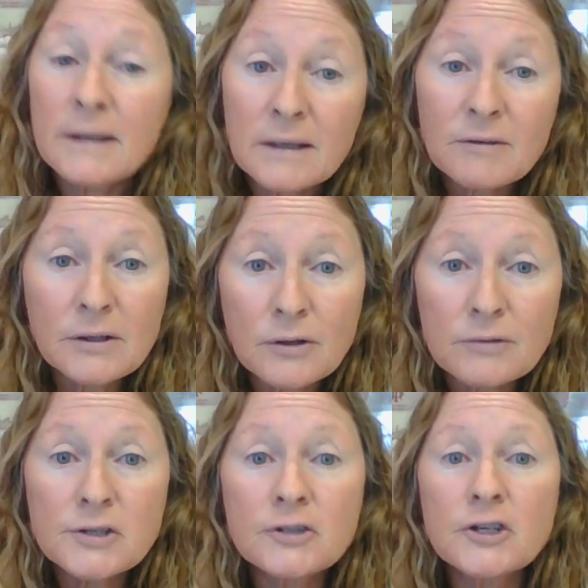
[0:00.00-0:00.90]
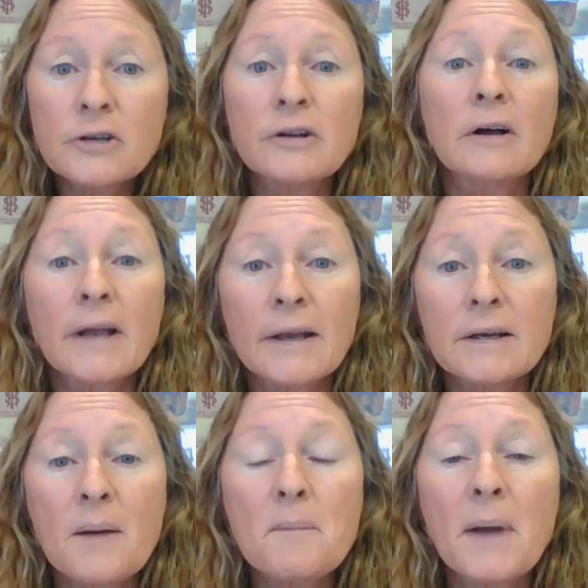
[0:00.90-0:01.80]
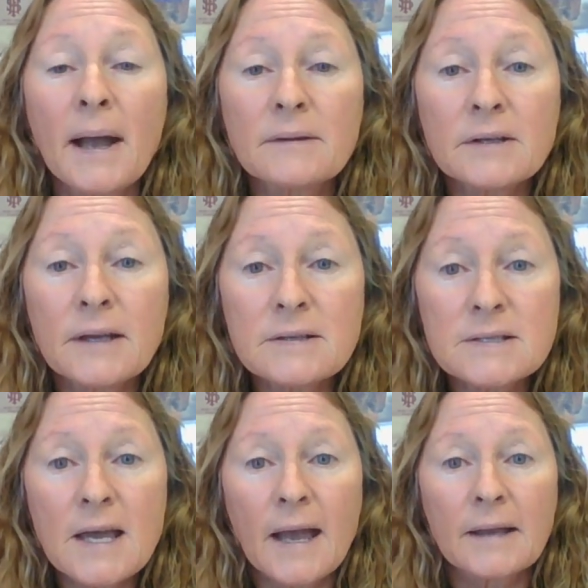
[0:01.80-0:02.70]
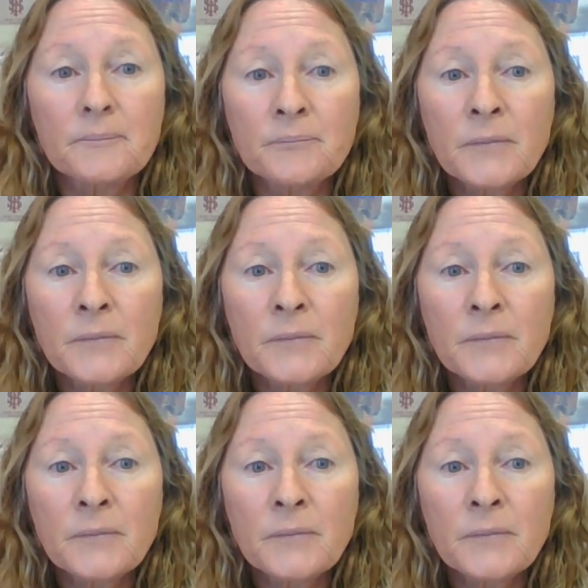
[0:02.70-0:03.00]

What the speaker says: even close your journal and come back the next day.